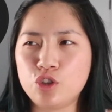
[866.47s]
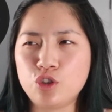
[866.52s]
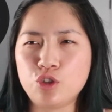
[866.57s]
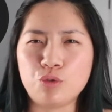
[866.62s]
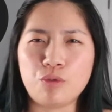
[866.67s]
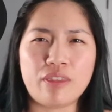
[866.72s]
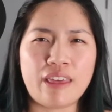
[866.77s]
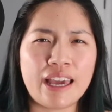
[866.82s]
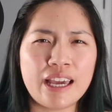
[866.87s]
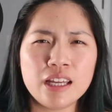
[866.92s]

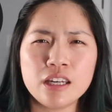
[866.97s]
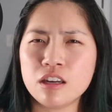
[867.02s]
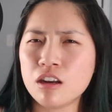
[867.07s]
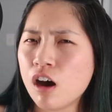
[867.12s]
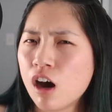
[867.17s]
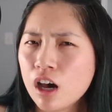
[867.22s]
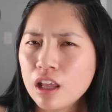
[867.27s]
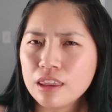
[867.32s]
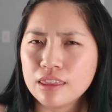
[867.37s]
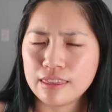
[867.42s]
do they
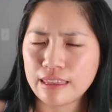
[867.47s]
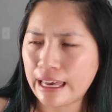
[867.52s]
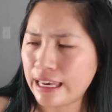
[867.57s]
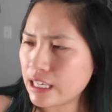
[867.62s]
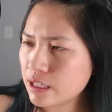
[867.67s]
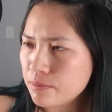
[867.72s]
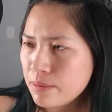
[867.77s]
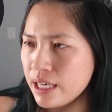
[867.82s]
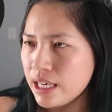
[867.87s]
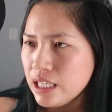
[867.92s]
not
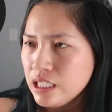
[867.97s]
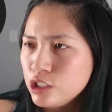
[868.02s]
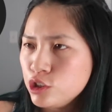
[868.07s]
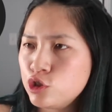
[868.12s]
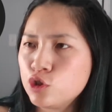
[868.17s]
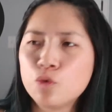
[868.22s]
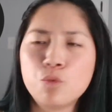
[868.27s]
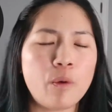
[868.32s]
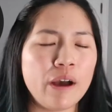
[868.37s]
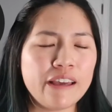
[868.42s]
like me?
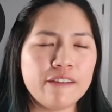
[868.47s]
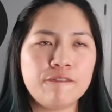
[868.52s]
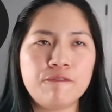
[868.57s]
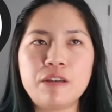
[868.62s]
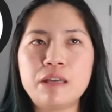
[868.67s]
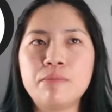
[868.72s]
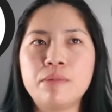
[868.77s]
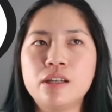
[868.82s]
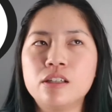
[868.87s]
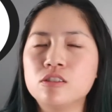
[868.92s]
Do white
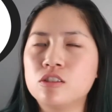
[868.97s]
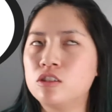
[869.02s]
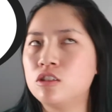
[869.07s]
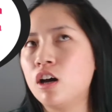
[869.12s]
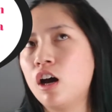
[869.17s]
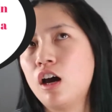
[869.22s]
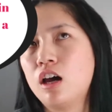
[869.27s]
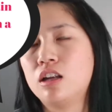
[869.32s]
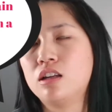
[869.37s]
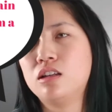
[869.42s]
females
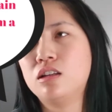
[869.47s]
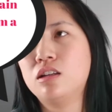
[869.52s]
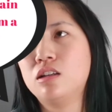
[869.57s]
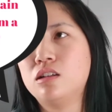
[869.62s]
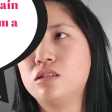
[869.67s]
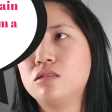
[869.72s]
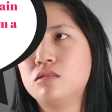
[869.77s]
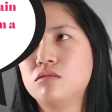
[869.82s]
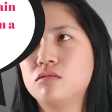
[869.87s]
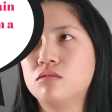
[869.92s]
not
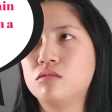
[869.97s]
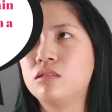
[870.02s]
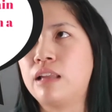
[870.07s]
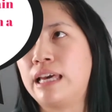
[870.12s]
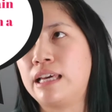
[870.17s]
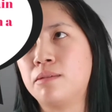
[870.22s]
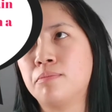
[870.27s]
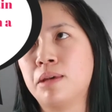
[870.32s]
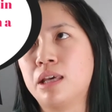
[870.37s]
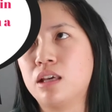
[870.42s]

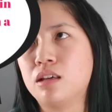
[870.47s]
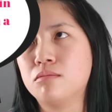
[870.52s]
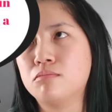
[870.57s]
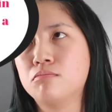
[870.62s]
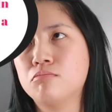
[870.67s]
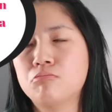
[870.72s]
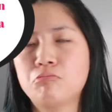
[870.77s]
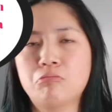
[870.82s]
like me?